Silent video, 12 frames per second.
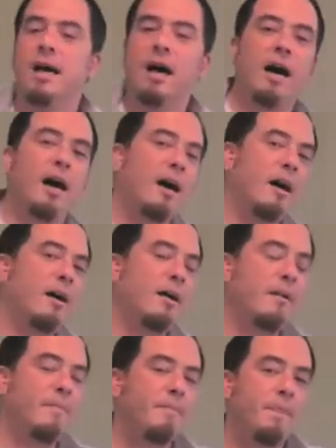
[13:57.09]

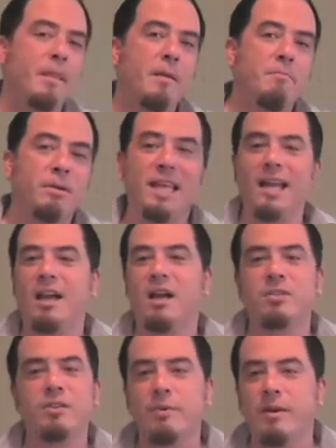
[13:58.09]
But then I
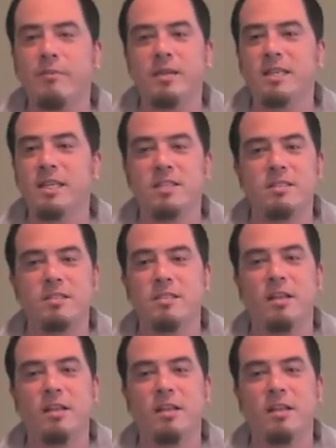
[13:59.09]
also, we teach,